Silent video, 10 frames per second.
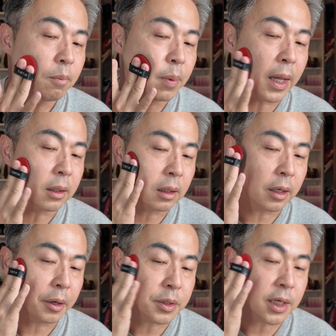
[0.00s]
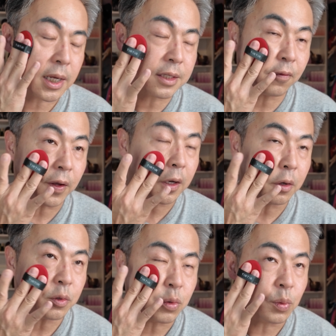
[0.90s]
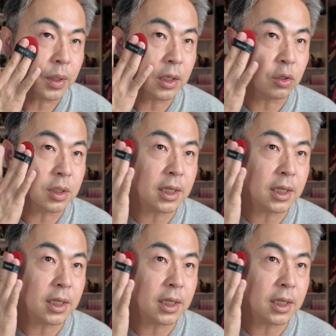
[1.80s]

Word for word: but you know, today's video is really to